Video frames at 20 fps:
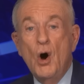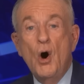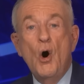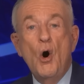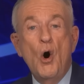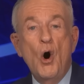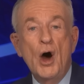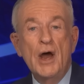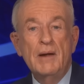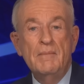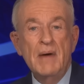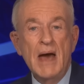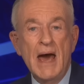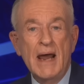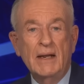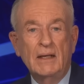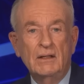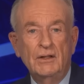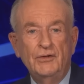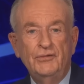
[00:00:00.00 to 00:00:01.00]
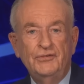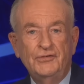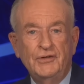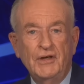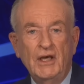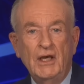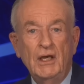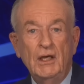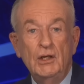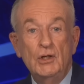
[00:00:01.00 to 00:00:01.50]
Automatically
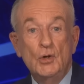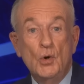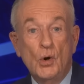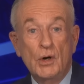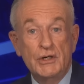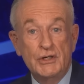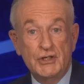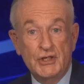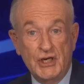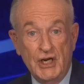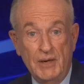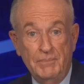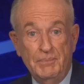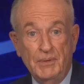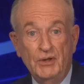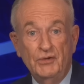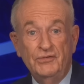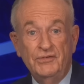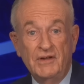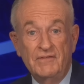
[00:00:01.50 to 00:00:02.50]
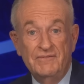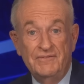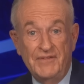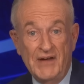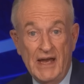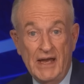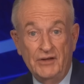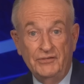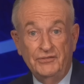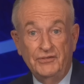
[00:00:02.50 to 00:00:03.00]
see your cheapest and
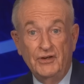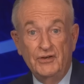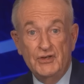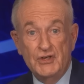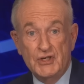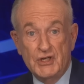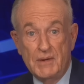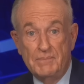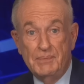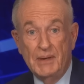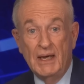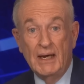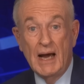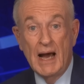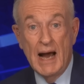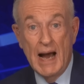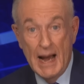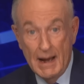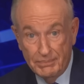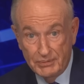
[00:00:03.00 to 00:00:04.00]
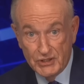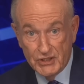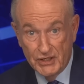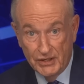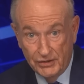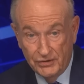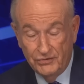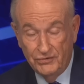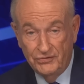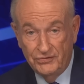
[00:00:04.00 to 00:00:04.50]
fastest shipping
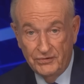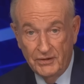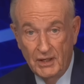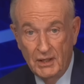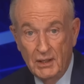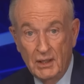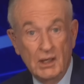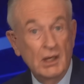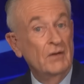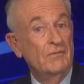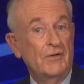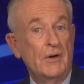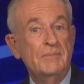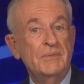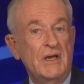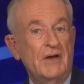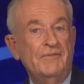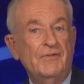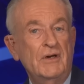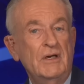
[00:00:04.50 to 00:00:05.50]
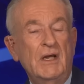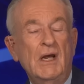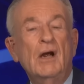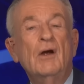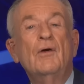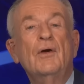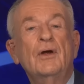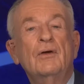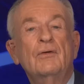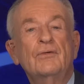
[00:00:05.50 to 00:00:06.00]
options from different
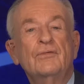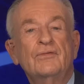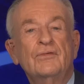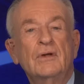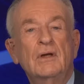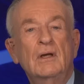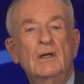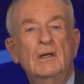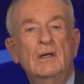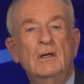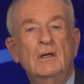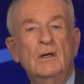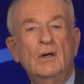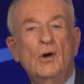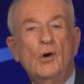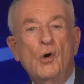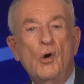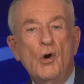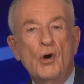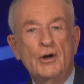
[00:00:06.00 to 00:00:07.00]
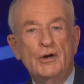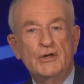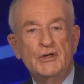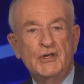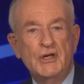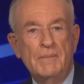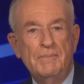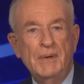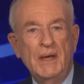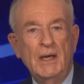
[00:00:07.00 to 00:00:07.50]
carriers. Order
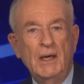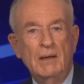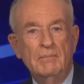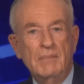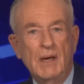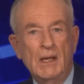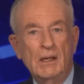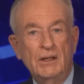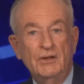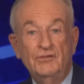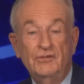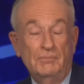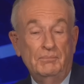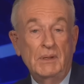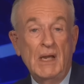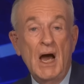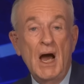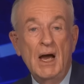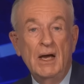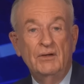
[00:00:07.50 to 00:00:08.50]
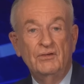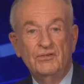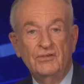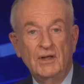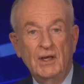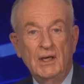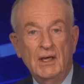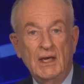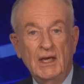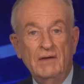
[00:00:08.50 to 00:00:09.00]
shipping and mailing supplies,
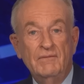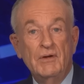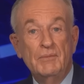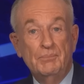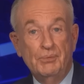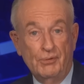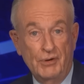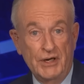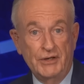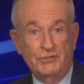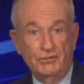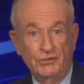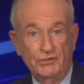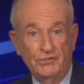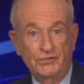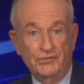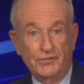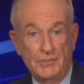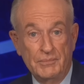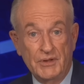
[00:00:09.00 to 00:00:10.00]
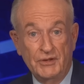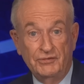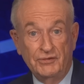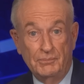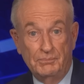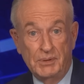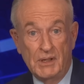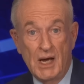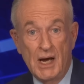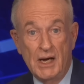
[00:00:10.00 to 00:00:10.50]
even printers from the
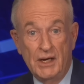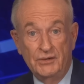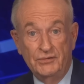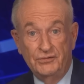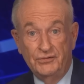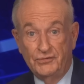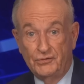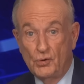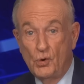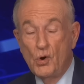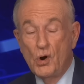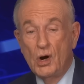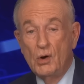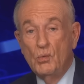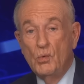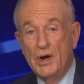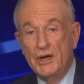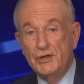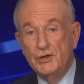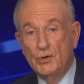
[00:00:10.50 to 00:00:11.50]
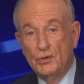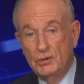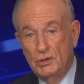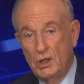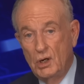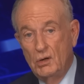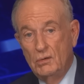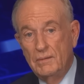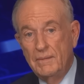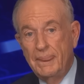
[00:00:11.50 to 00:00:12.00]
supply store when you're
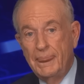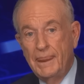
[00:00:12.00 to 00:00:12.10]
low.